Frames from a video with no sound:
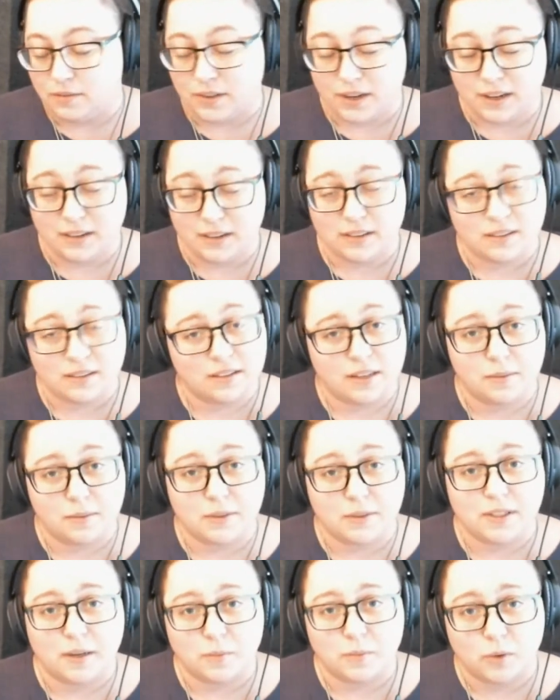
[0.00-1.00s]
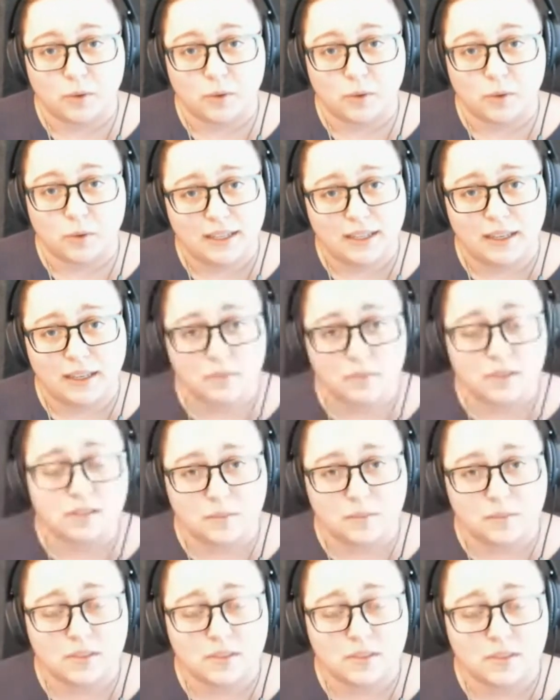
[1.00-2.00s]
various tabletop role playing
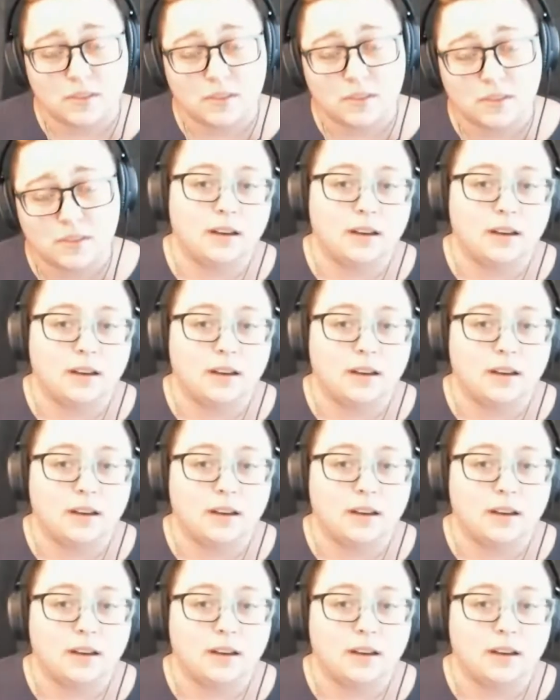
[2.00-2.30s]
games,